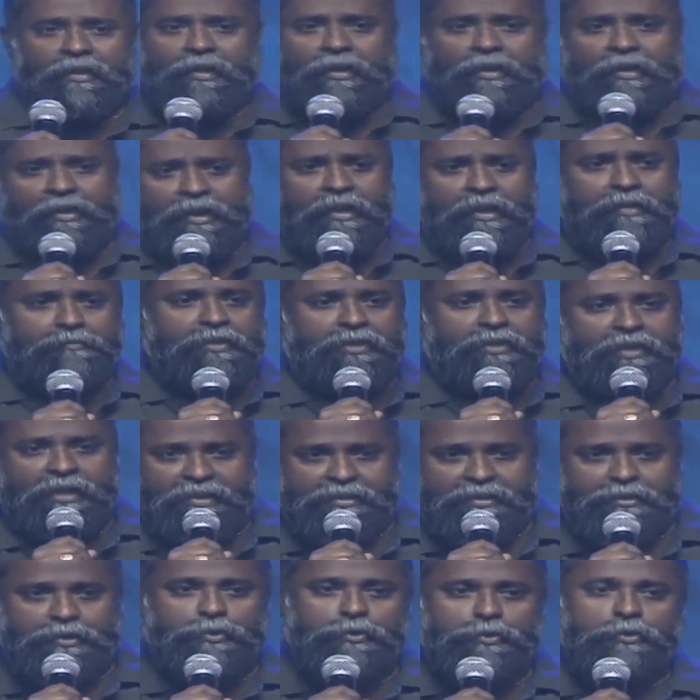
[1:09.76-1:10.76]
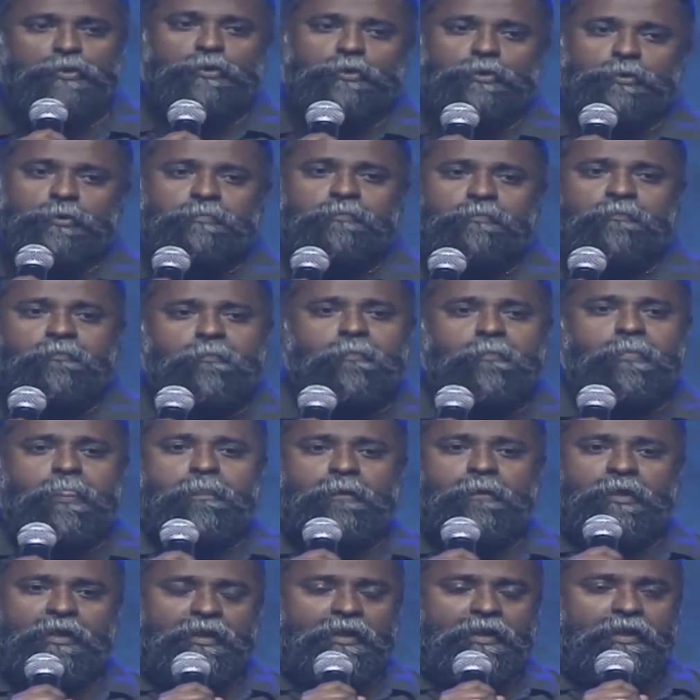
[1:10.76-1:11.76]
I would like to
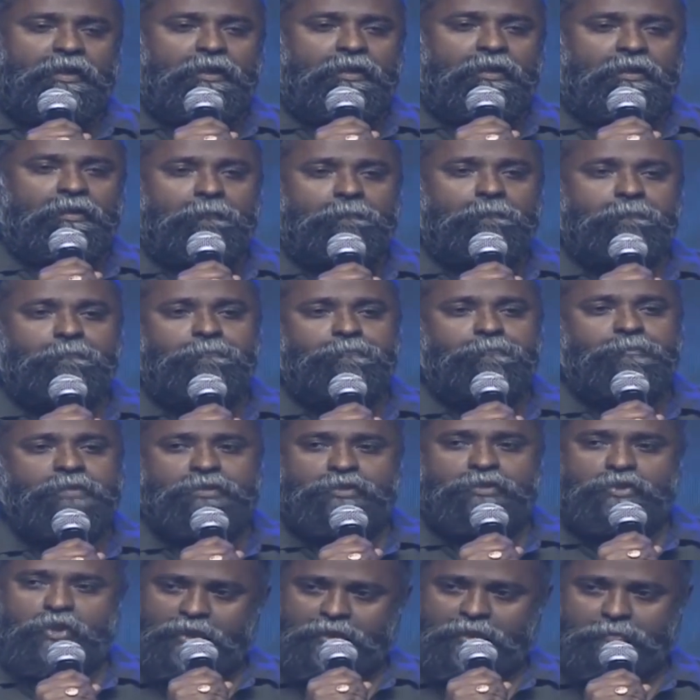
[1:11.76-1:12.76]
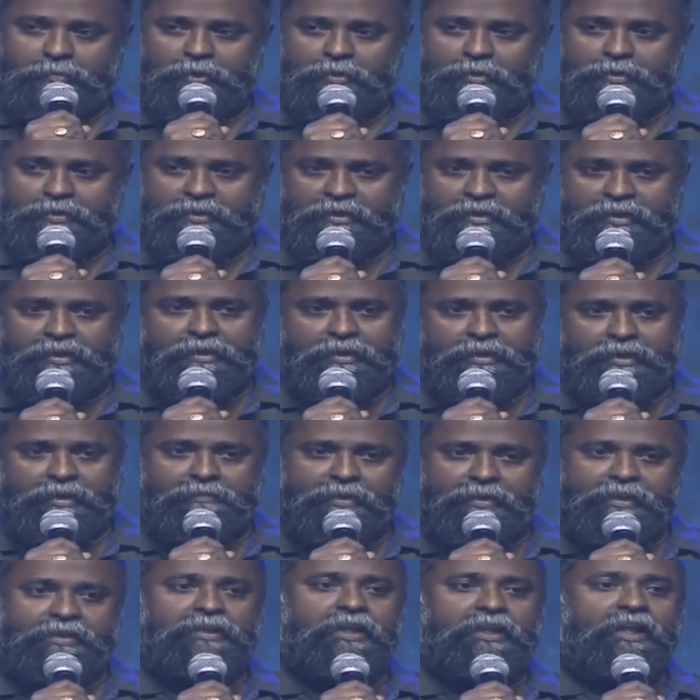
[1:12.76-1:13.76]
uh, talk about
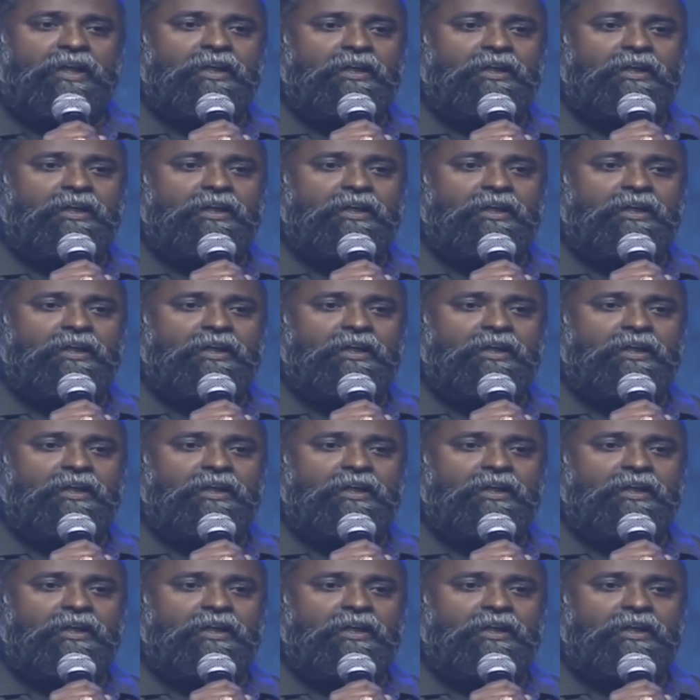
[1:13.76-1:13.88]
Nivetha